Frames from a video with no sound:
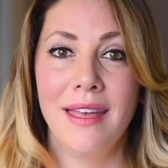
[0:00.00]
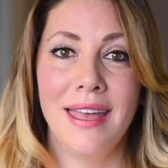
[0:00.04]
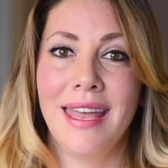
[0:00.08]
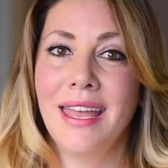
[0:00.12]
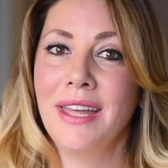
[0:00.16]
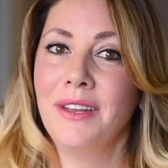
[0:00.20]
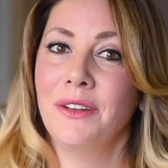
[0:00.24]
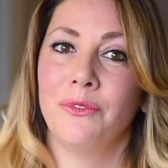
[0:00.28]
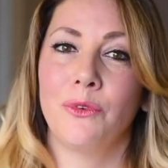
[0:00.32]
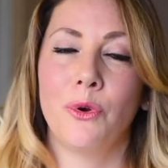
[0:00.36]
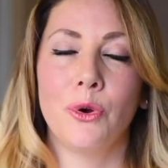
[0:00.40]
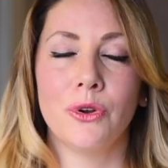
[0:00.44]

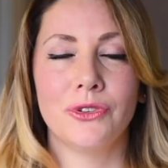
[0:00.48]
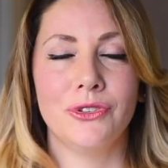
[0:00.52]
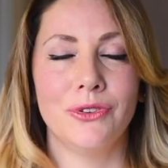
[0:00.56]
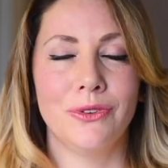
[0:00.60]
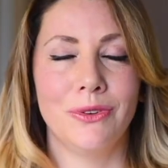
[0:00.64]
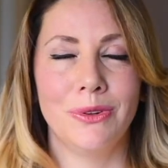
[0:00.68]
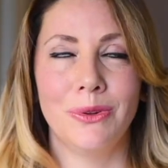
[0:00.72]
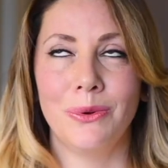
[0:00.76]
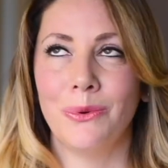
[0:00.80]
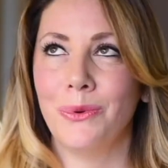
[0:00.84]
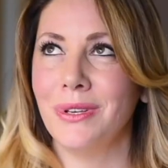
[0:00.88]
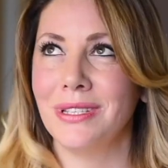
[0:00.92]
And of course,
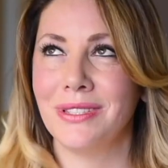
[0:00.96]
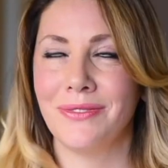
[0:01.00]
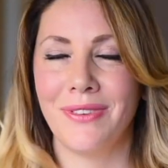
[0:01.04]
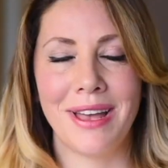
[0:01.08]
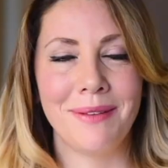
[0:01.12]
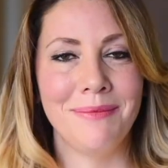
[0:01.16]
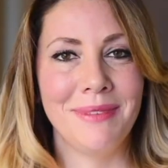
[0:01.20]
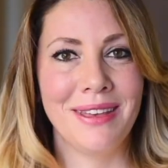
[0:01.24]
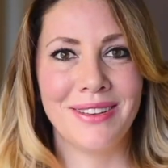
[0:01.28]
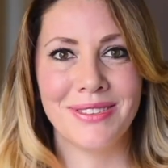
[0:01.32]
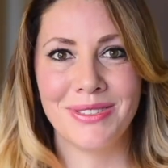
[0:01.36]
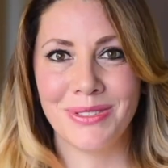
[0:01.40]
you can always
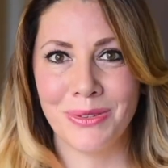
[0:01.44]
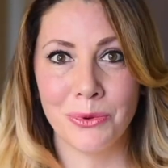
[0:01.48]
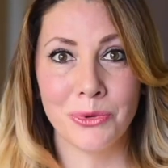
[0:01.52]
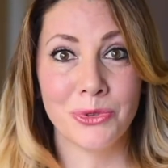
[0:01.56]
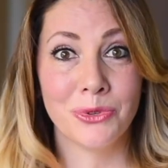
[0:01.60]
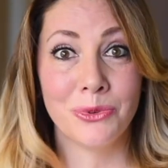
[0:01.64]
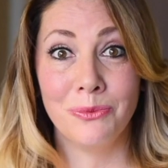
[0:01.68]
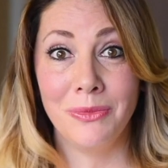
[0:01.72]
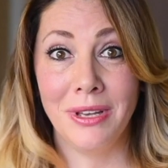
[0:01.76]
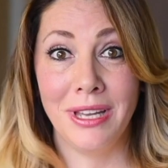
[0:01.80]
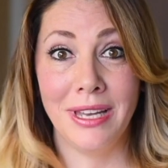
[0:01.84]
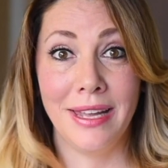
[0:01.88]
find me on
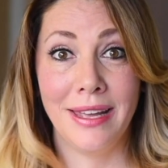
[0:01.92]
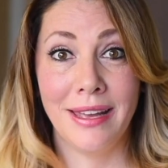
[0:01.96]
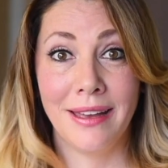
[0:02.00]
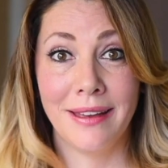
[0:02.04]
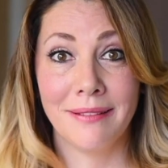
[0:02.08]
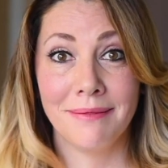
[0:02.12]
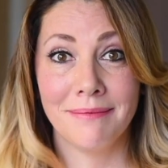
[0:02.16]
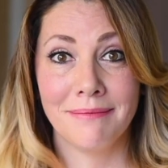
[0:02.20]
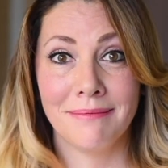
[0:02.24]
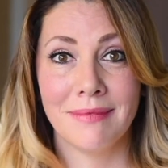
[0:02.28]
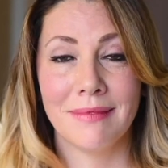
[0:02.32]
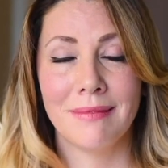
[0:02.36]
social
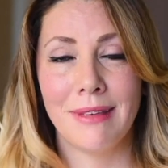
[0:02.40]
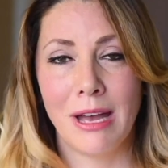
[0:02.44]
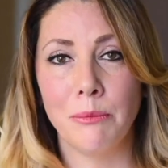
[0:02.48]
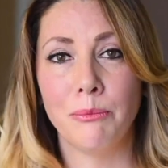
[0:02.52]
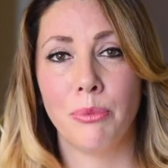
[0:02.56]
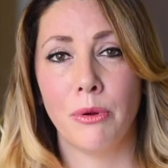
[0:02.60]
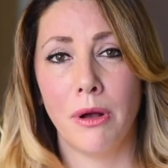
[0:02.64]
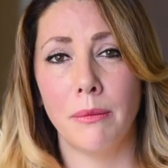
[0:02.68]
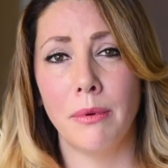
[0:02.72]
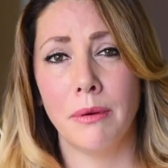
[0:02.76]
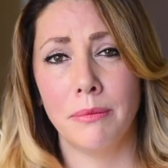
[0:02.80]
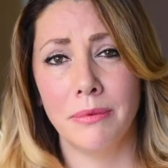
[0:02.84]
media.
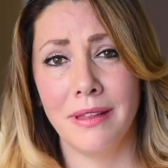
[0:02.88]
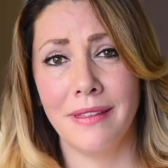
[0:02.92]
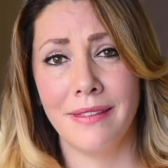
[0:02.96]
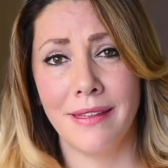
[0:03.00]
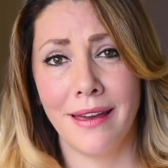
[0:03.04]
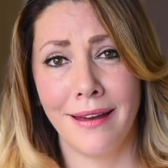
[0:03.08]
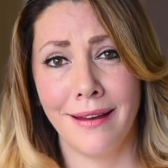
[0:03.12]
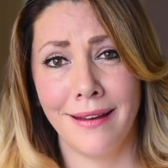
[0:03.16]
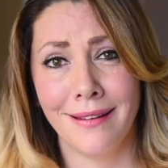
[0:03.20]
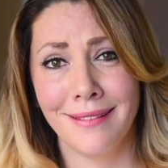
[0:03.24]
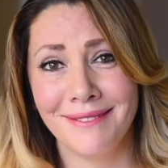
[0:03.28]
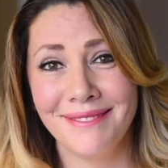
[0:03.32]
I'm probably
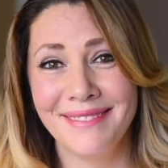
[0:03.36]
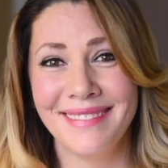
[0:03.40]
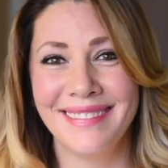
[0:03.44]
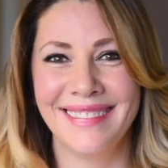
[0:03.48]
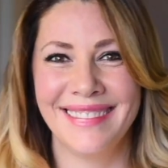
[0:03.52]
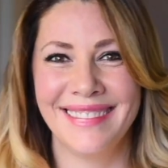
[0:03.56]
there.